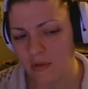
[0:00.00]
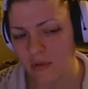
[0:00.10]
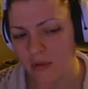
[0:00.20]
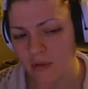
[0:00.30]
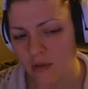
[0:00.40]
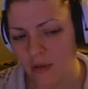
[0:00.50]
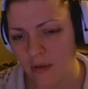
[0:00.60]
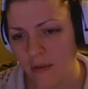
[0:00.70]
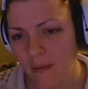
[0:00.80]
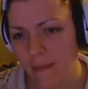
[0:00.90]

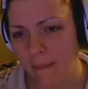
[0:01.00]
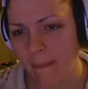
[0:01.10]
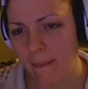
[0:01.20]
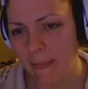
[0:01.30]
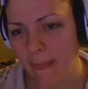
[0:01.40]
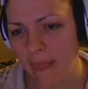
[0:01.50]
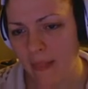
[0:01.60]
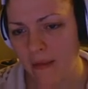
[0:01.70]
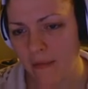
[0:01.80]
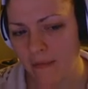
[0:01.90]

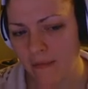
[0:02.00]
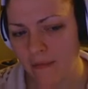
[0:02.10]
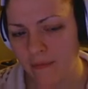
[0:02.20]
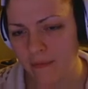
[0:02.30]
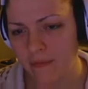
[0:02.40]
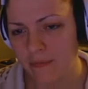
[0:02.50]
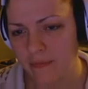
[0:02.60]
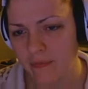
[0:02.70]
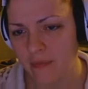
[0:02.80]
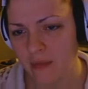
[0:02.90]

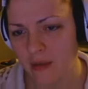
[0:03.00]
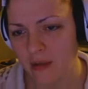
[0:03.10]
(silence)